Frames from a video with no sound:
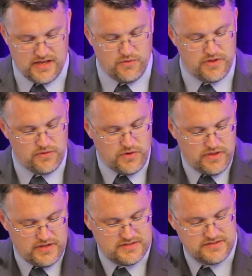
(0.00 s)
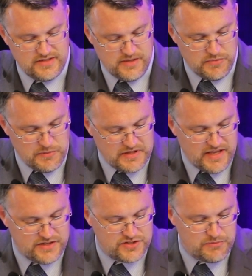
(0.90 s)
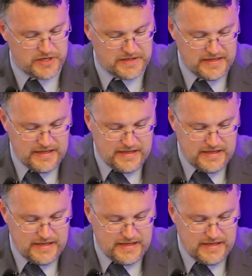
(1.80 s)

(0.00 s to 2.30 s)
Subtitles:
with this implementation. But